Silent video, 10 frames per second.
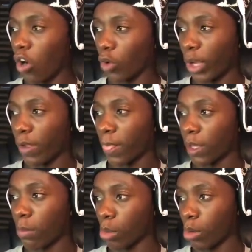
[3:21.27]
All the way.
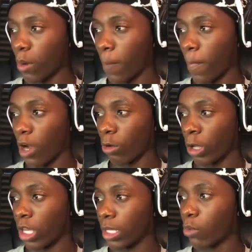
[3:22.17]
Come on, come on, come on. All the way.
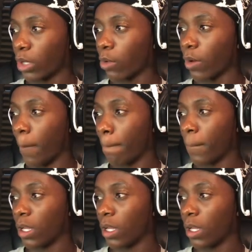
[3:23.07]
Keep going, keep going.